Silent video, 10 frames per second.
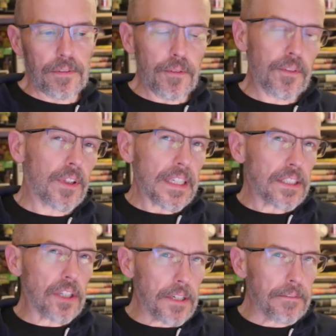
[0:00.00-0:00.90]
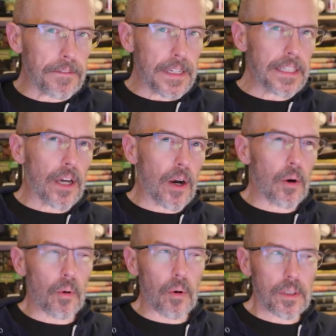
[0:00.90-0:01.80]
clicked on a
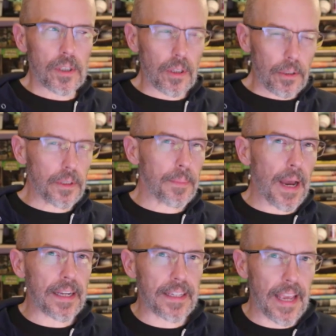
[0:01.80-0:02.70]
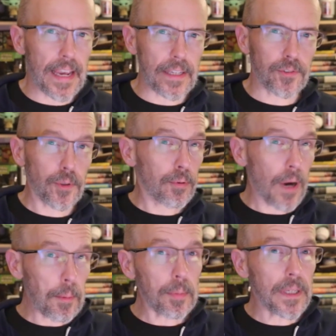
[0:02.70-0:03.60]
video to learn about a case, you're
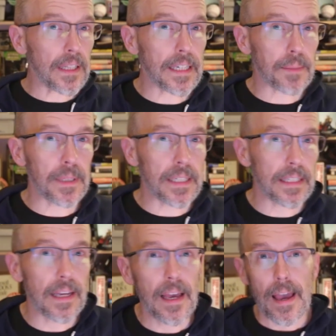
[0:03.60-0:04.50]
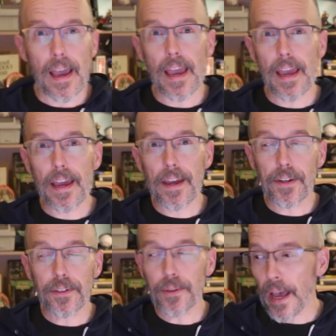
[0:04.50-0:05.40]
probably like me
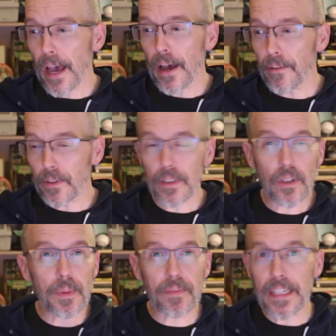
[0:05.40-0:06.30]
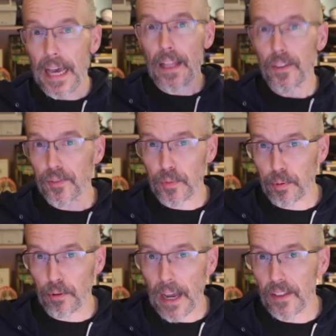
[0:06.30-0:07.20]
and you have a little bit of analysis
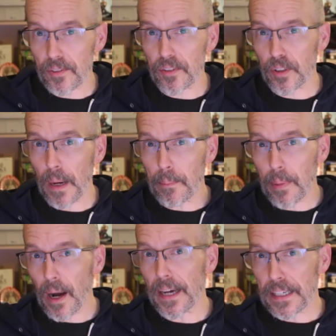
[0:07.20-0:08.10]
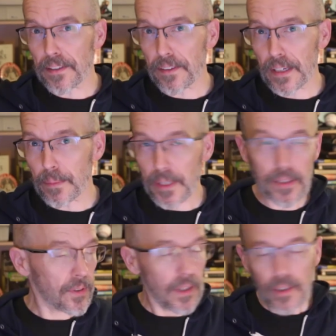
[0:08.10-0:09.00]
paralysis about buying anything,
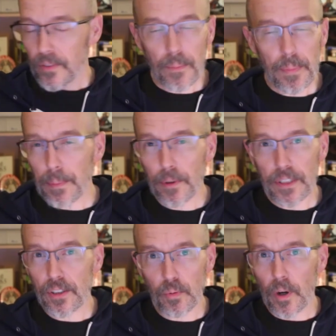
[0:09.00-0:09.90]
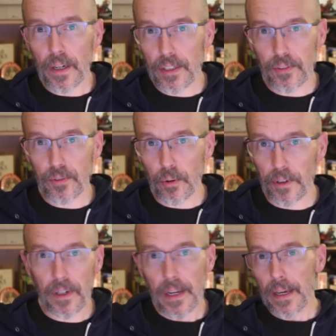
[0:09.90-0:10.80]
because some people can just walk in a
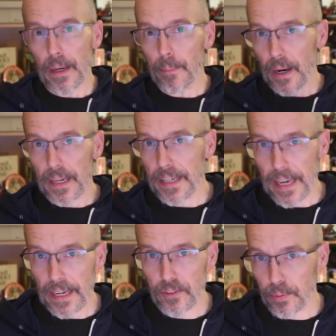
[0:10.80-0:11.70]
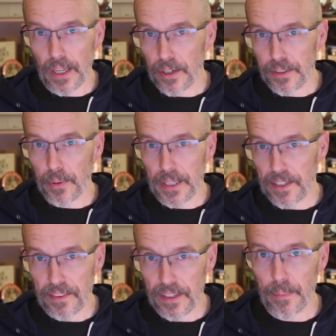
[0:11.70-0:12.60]
store and buy a case without knowing
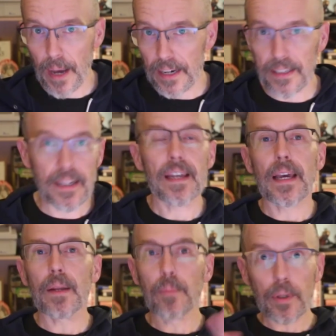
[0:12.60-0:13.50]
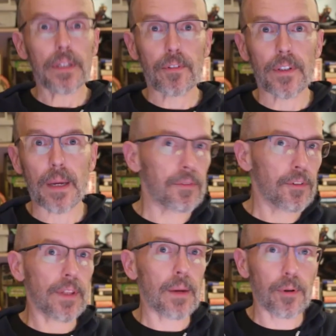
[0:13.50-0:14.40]
anything about it, and bully for them. If you're
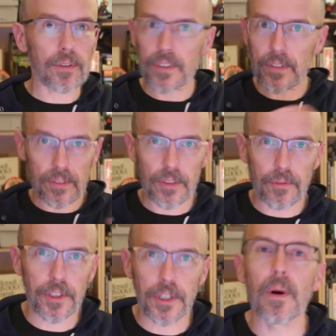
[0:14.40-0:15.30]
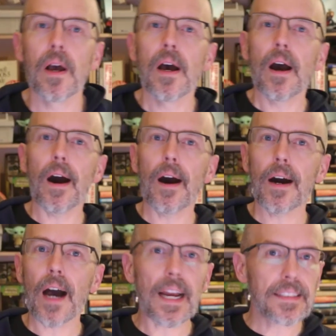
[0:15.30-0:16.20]
that person, good for you.
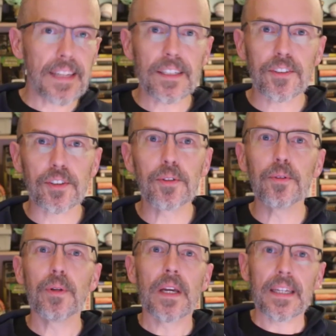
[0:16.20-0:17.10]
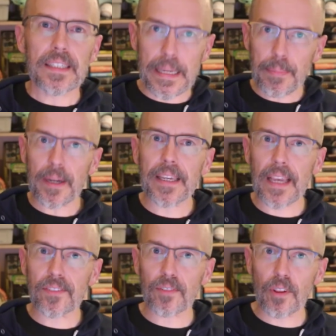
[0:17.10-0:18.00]
I tend to keep my
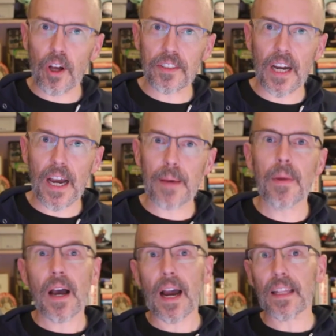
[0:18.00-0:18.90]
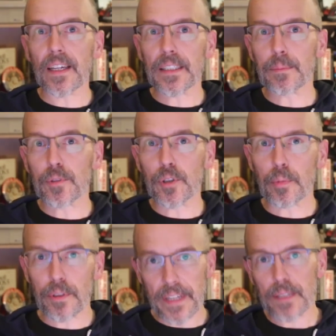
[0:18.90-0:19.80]
cases a long time. I like them to
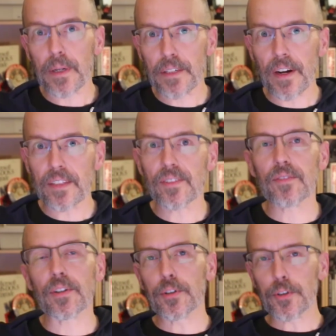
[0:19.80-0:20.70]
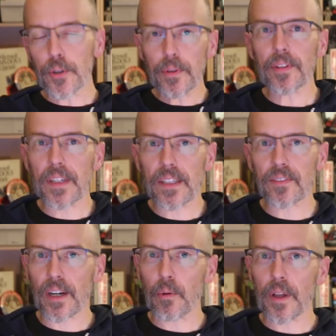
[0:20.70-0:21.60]
protect my devices and do the things
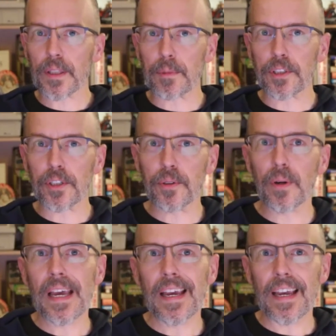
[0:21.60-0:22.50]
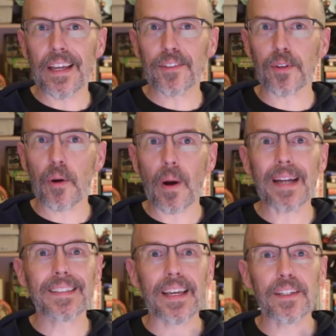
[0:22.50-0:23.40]
that I want them to do, and so I
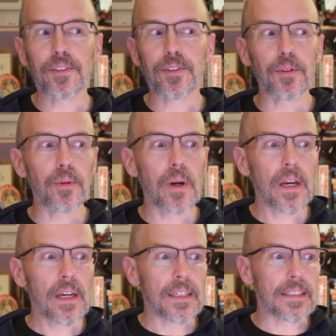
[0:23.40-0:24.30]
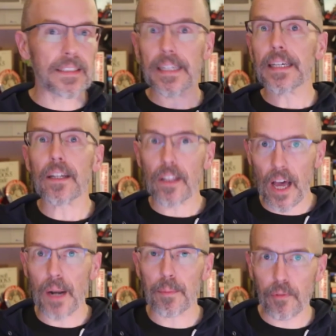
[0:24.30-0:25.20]
tend to dig in a
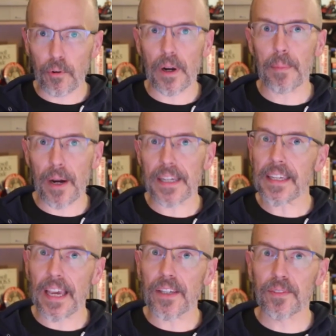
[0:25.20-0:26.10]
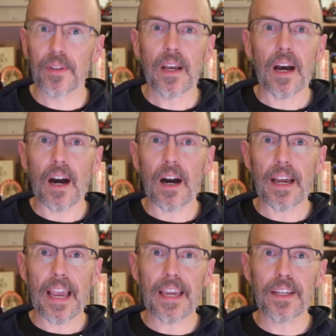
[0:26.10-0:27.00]
lot before I buy a case.
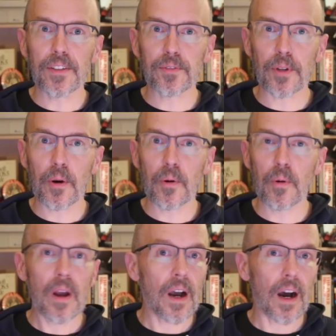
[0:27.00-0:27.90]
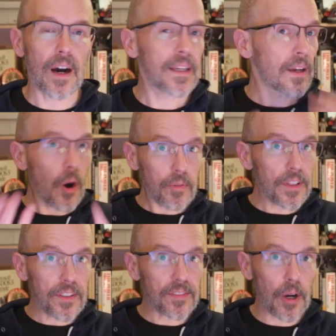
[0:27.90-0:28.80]
Hopefully
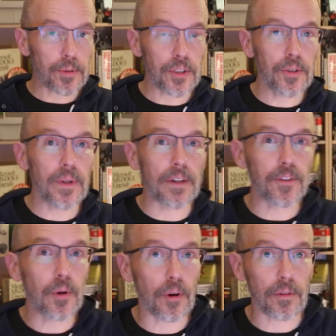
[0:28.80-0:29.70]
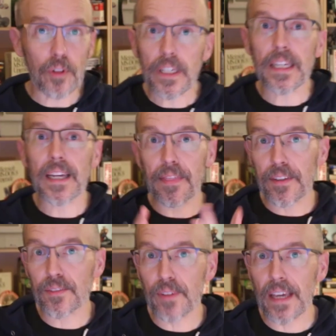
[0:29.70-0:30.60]
this helps you if you are looking at
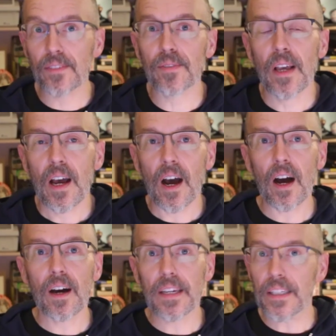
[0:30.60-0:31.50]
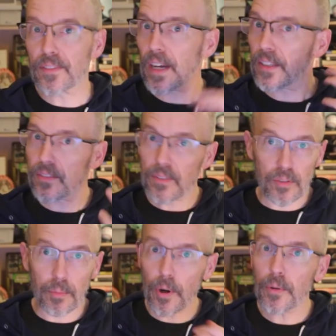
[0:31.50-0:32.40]
this case. It's got some
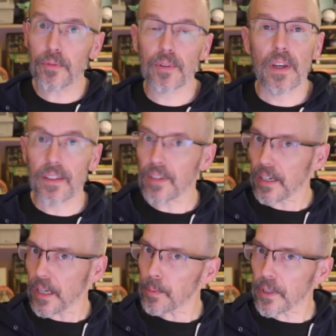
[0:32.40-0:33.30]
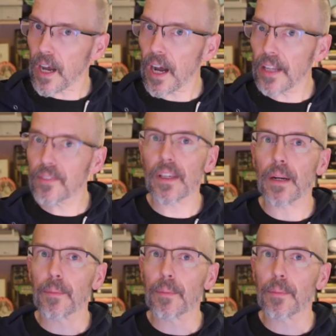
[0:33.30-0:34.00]
pros, it's got a couple of cons, and I'm going to